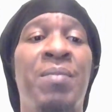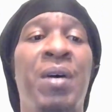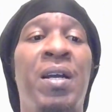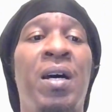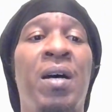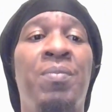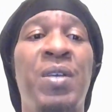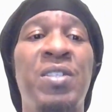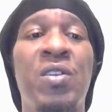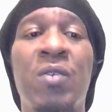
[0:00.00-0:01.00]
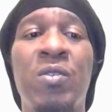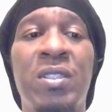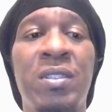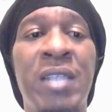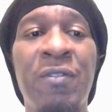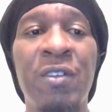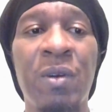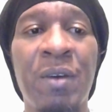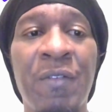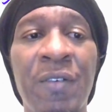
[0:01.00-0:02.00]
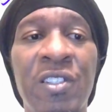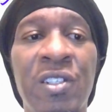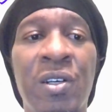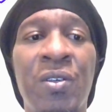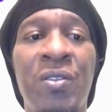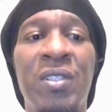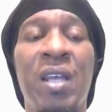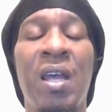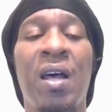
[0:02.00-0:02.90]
But Press Your Luck was definitely one of my favorite shows.